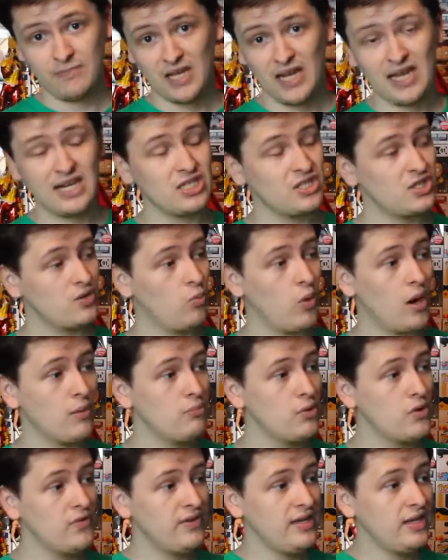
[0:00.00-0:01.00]
And it's the one
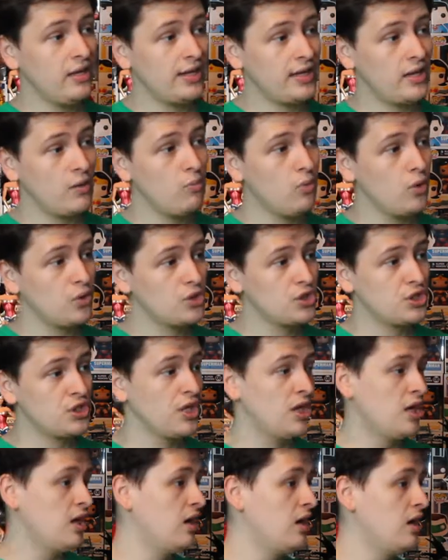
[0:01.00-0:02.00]
movie I can watch
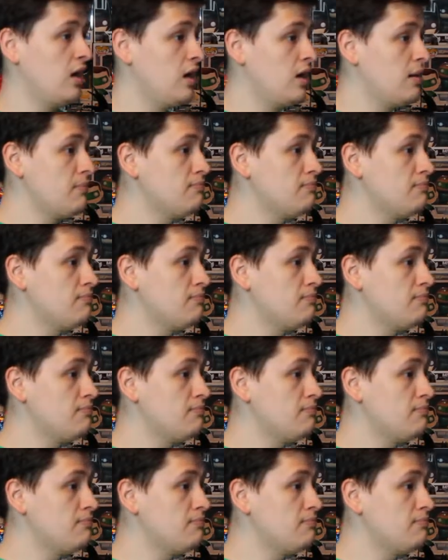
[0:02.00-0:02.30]
a